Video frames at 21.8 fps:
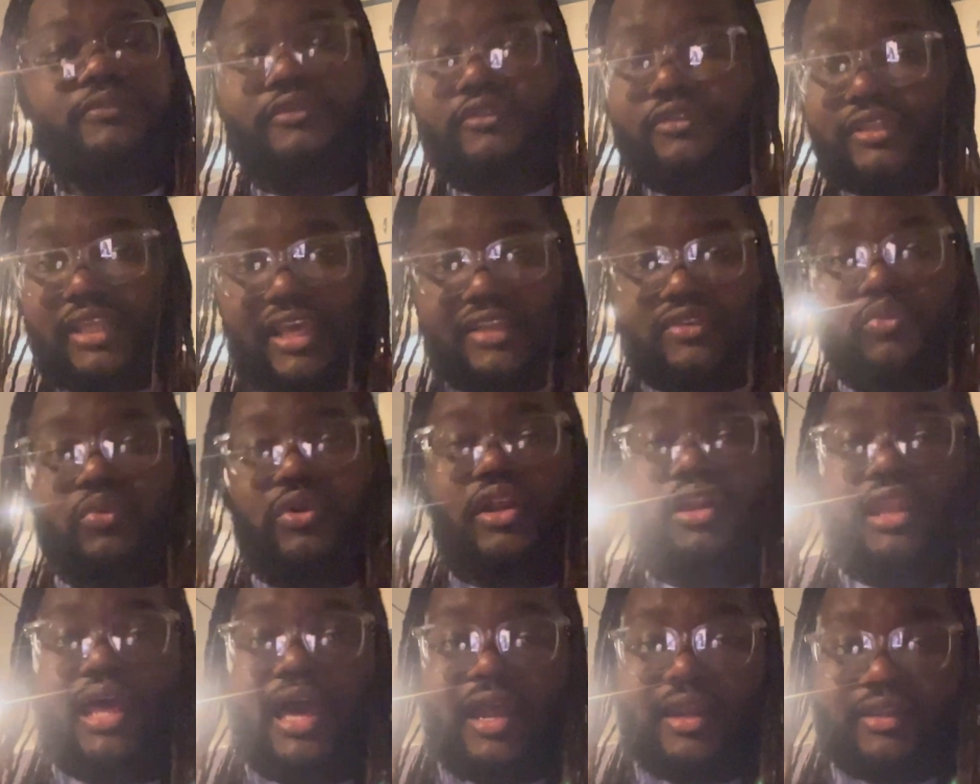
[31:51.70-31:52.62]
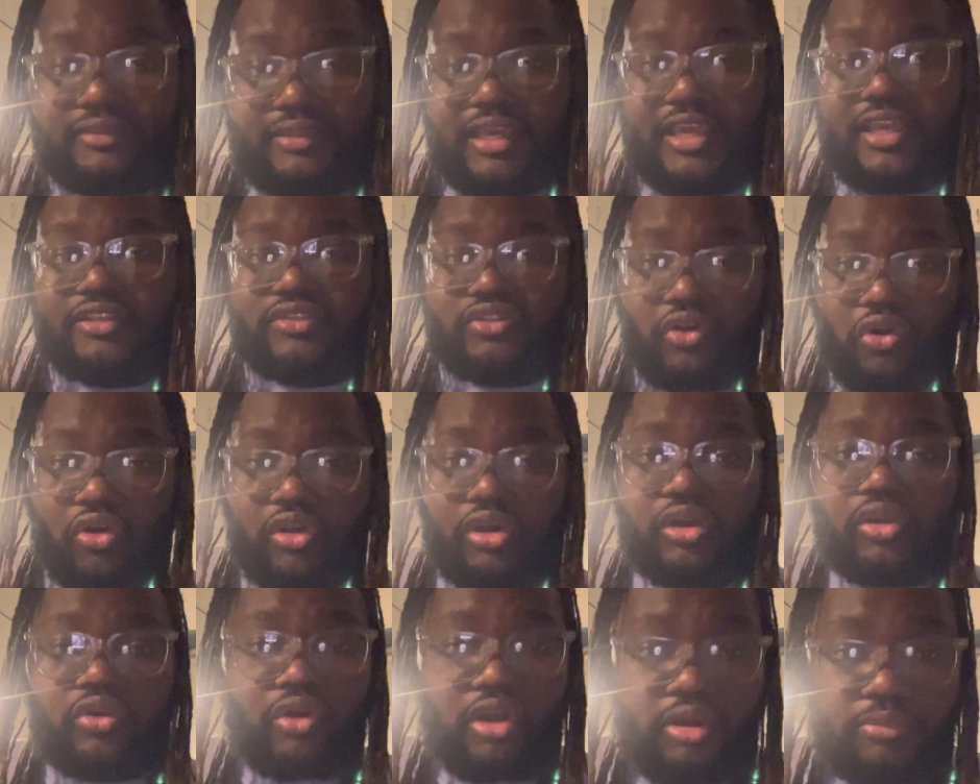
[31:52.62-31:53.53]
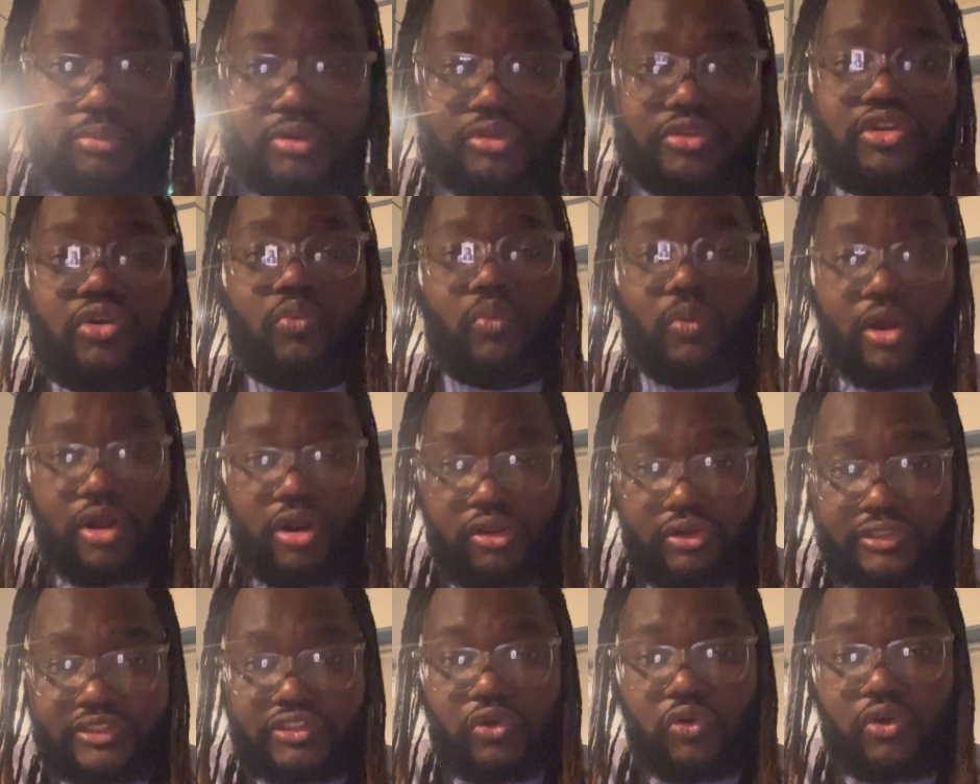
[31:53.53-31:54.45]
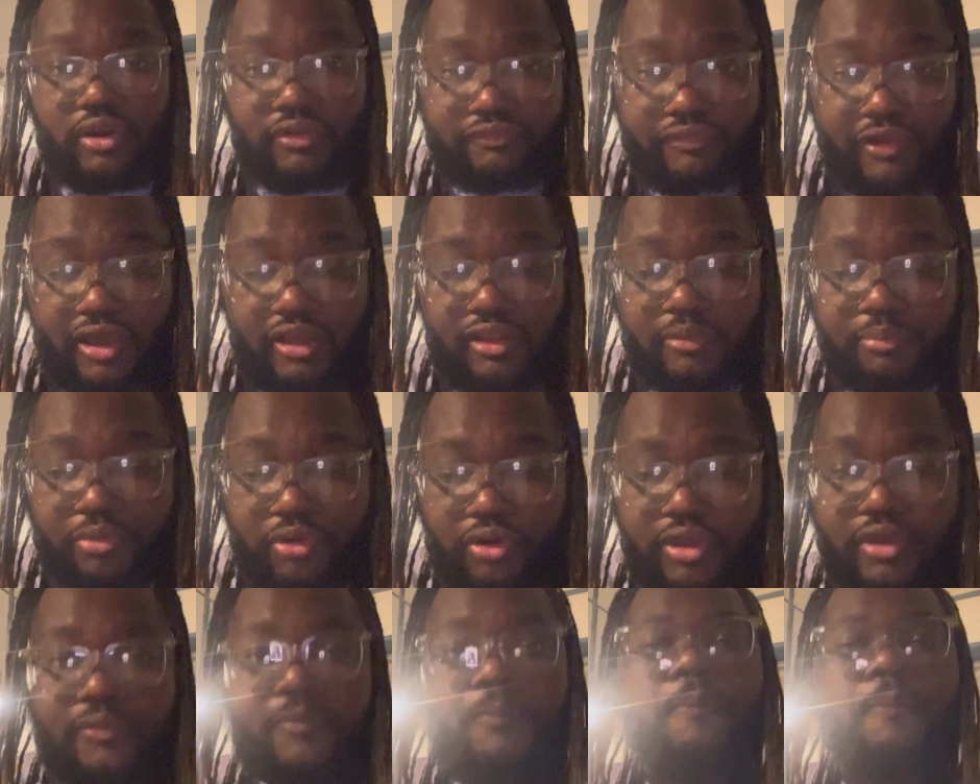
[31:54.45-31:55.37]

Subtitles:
that's when a lot of things are going to crumble. Your world is going to fall apart.